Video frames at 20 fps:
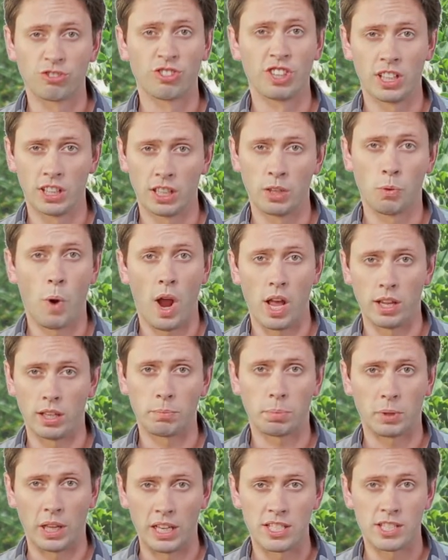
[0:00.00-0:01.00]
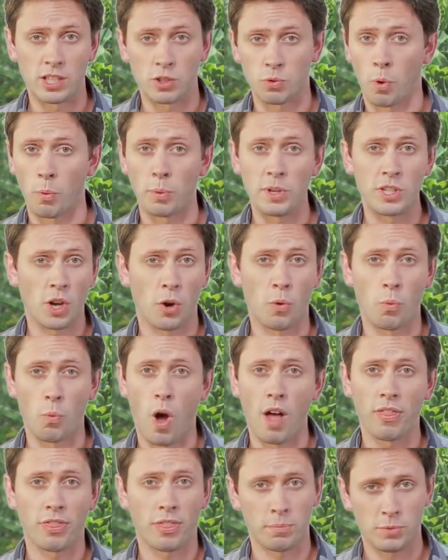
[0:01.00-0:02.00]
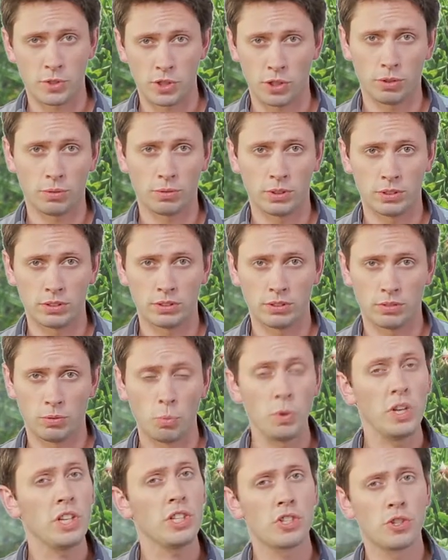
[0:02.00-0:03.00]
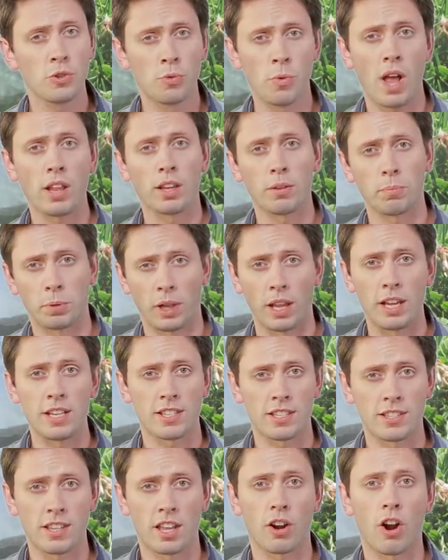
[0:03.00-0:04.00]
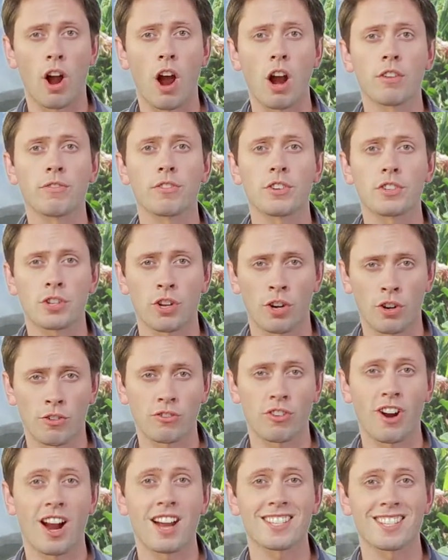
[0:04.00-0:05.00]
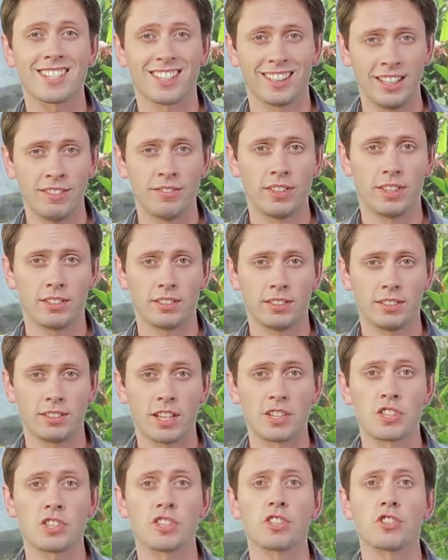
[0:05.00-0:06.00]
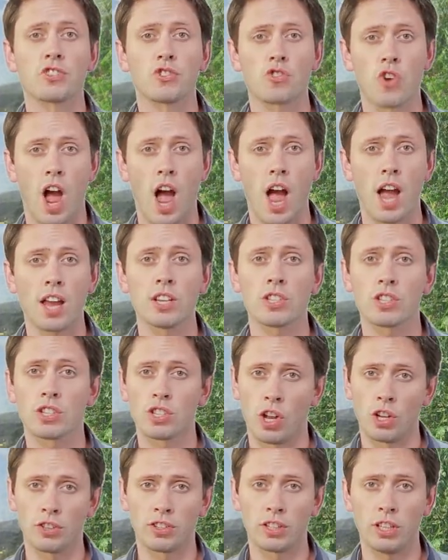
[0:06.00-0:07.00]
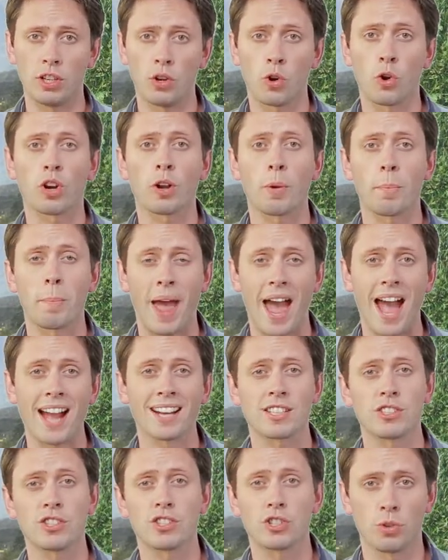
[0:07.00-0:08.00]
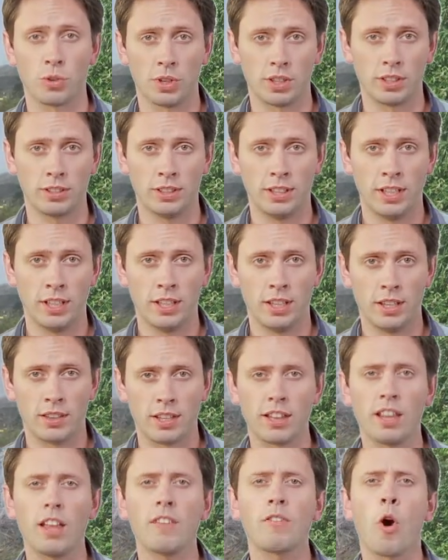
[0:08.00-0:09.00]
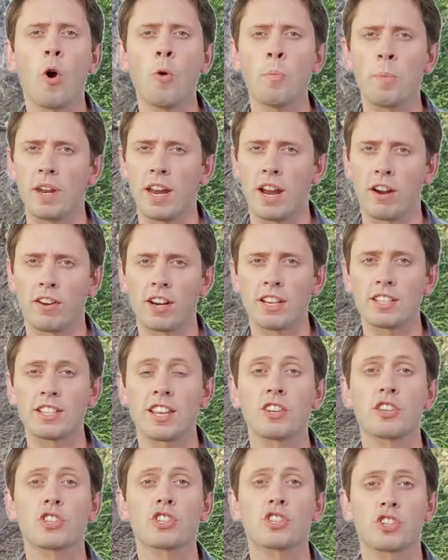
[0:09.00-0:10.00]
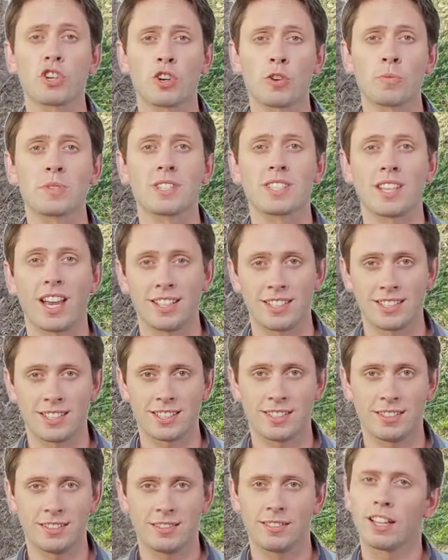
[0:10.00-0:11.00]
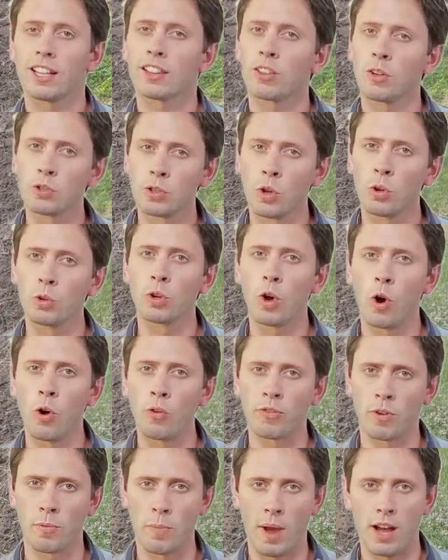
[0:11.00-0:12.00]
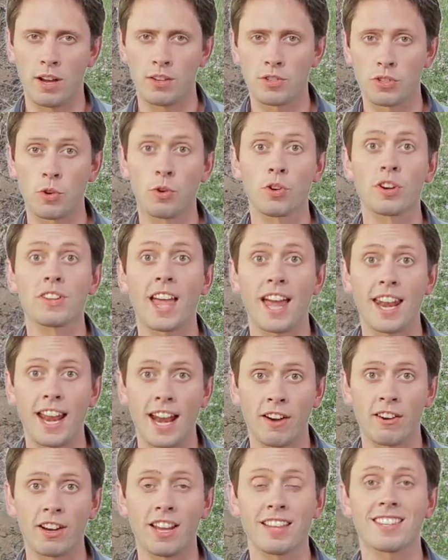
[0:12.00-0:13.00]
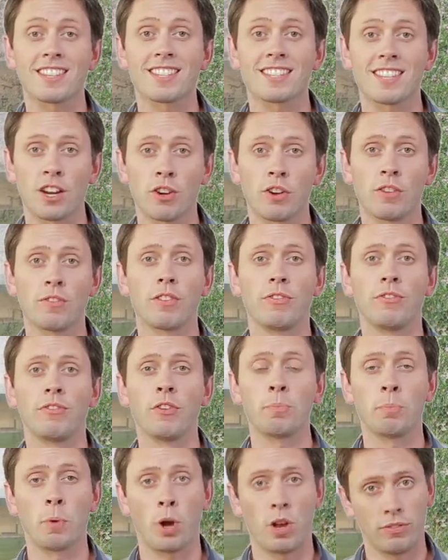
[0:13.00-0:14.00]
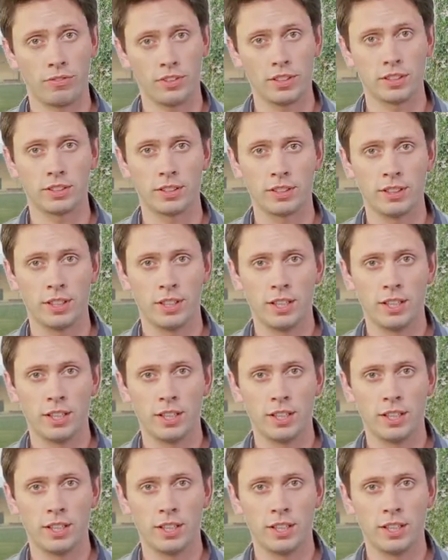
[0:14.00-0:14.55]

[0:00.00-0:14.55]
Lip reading: really well in places where we don't want them to. Weeds do well in places that are hard for turf grass to live in, such as in dry, salty, or compacted soil. They love open areas and disturbed sites, like those old gopher mounds or in that area at the center of the football field.